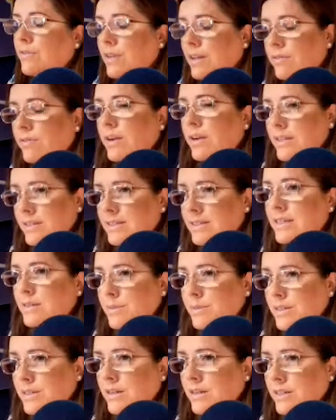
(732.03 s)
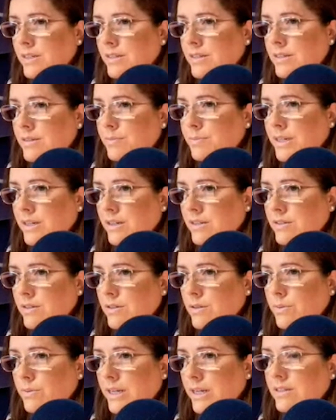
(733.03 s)
they feel very stigmatized
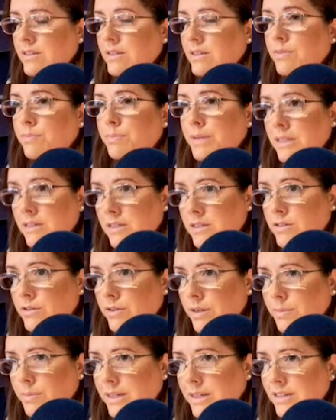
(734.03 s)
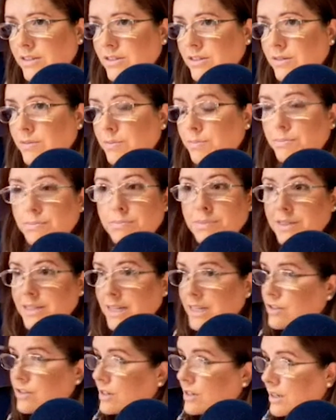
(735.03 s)
because of their weight, and they've been discriminated
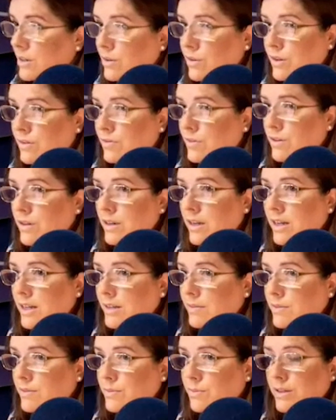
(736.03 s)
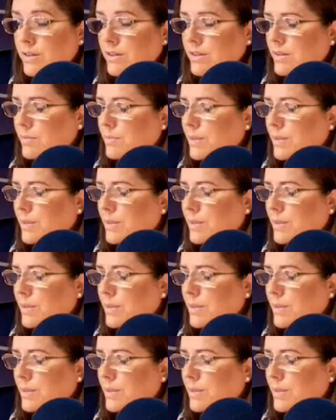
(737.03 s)
potentially all of their lives